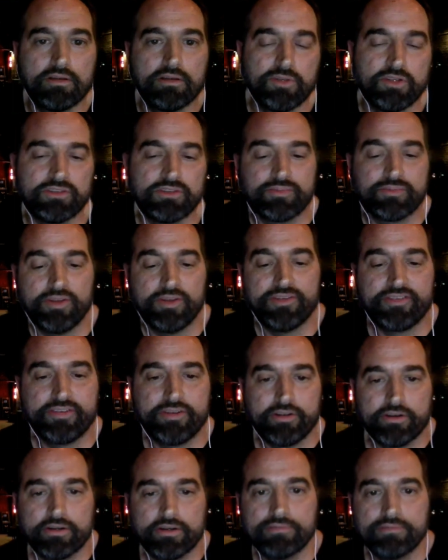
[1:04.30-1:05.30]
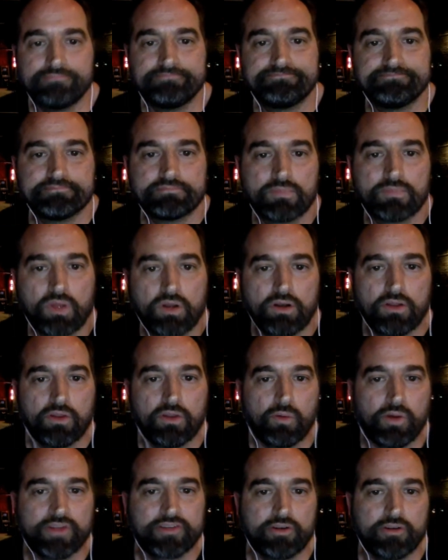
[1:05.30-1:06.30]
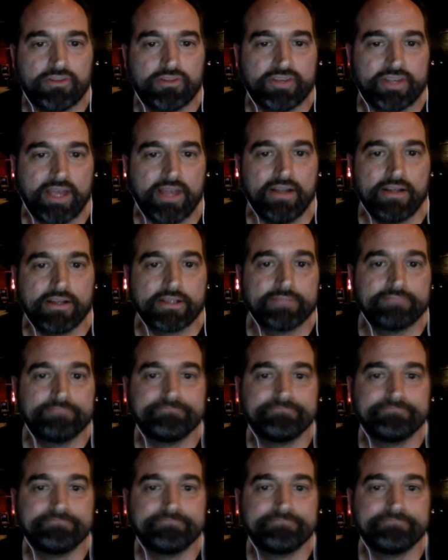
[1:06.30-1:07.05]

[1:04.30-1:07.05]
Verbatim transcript: amusements here on the west coast of Canada.